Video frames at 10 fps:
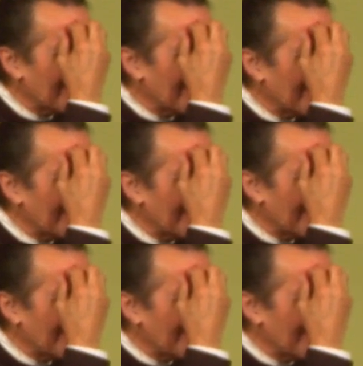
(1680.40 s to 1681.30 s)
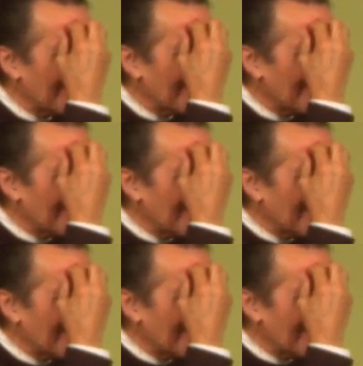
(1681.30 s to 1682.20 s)

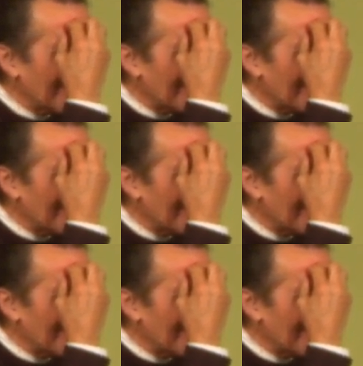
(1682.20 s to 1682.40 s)
Nothing is said.